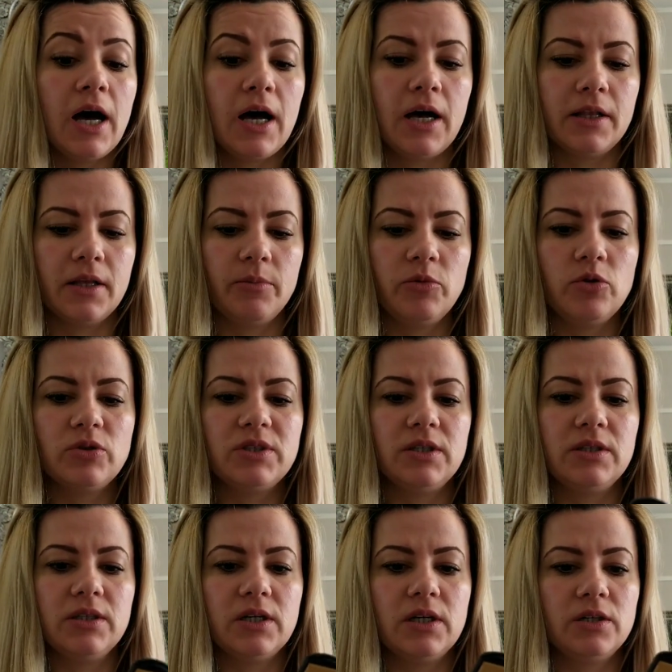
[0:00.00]
and I'm
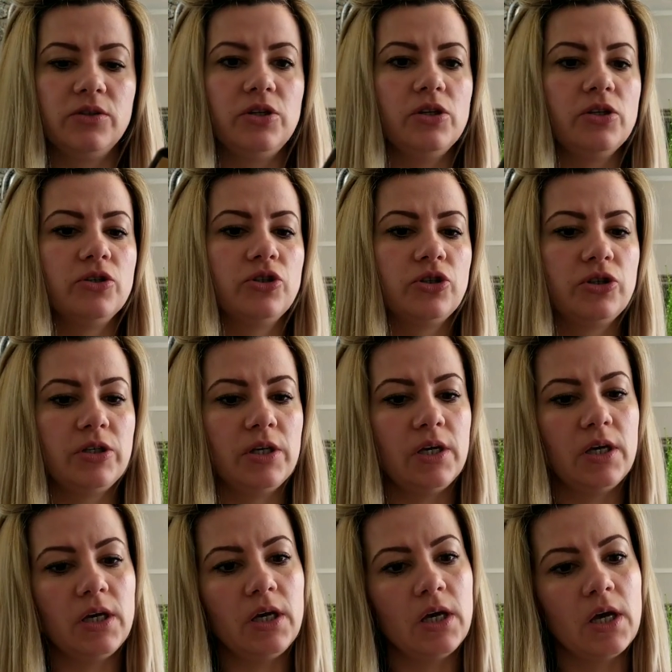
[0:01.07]
using the
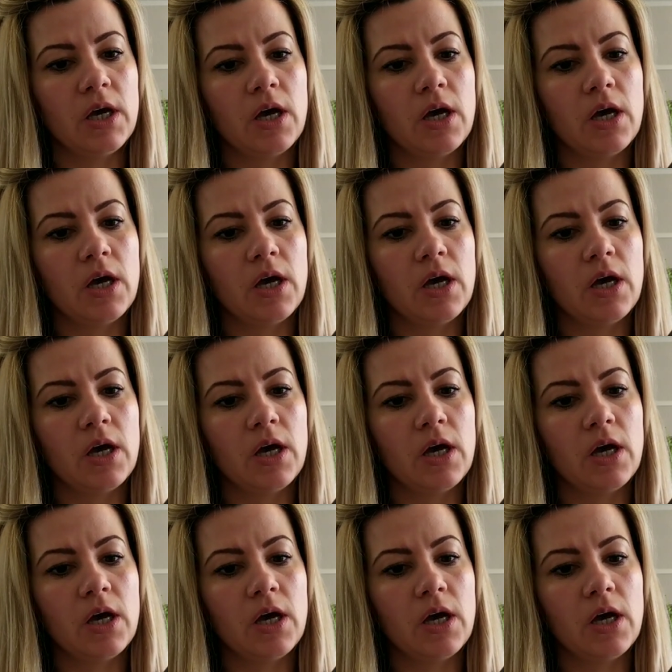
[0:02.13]
GHD